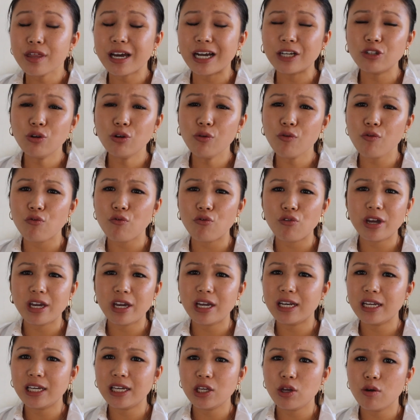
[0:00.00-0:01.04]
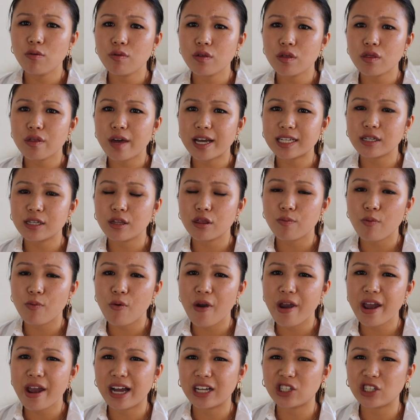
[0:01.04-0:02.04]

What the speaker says: I don't really use a setting spray.